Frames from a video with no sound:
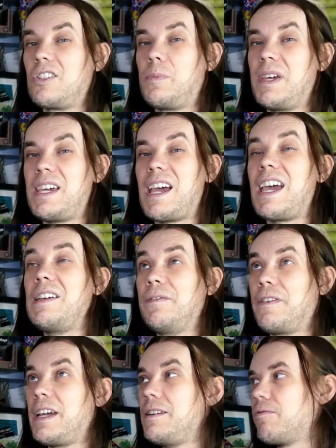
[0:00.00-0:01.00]
to pick a
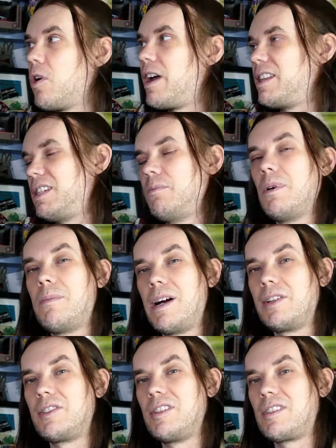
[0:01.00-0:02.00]
favourite item
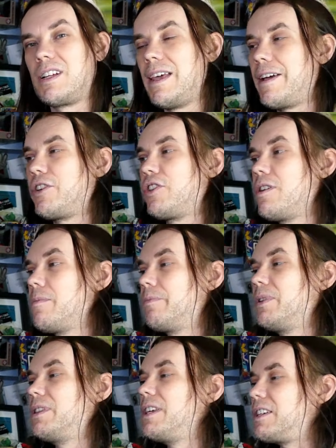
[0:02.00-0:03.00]
amongst this collection,
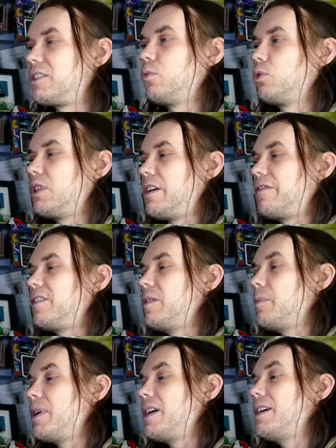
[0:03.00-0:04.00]
but this will
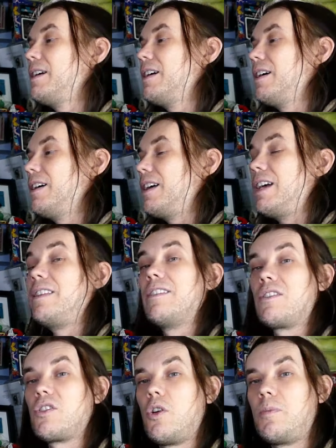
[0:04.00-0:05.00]
definitely be in
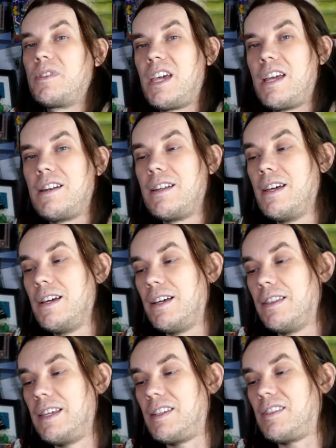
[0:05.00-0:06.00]
the top 10.
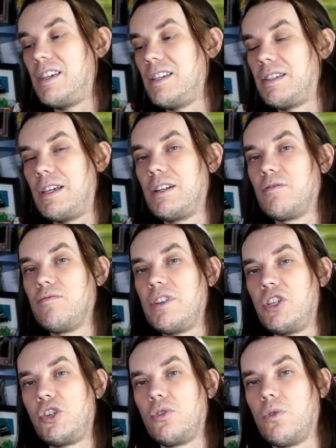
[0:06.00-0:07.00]
This is an
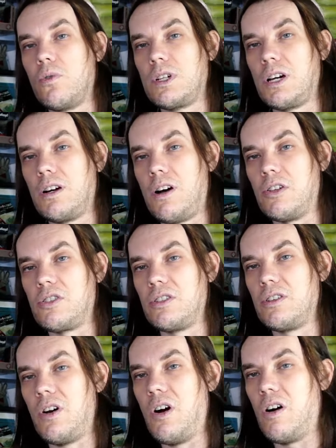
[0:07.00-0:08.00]
original
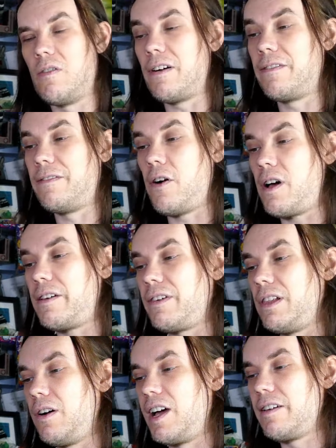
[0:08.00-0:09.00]
carton of 5
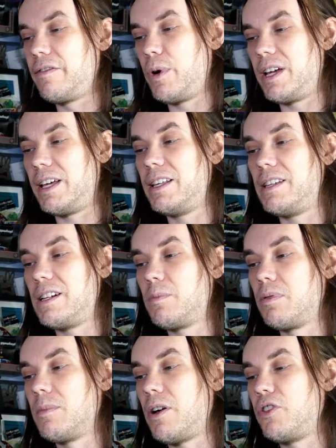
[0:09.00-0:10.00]
Alive, where they did a
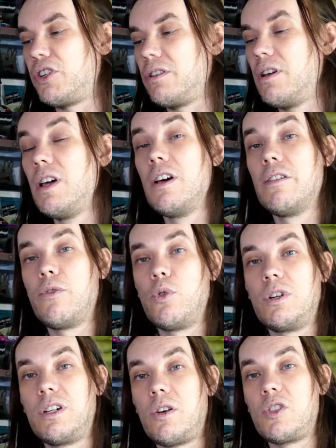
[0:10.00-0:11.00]
promotion
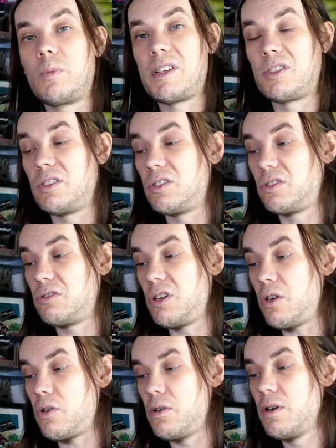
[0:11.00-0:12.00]
for Ghostbusters
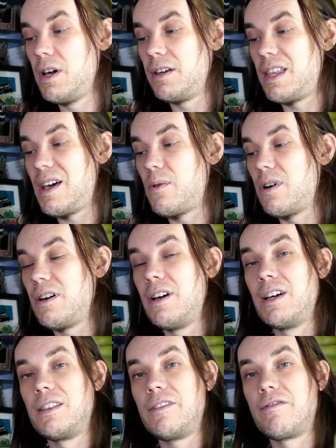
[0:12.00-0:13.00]
2. There were
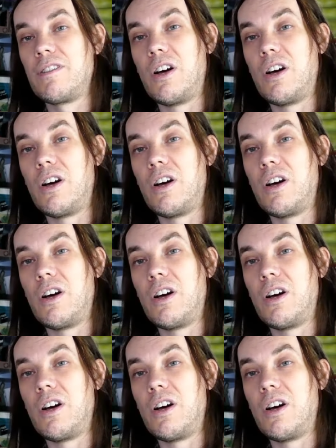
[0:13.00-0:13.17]
different